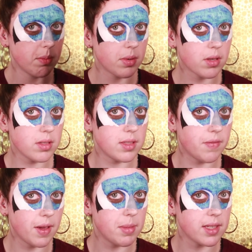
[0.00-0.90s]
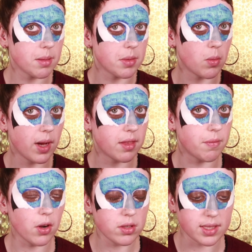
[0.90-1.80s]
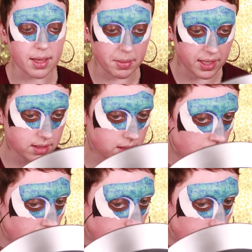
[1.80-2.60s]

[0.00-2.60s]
because if I mess up the white first, that makes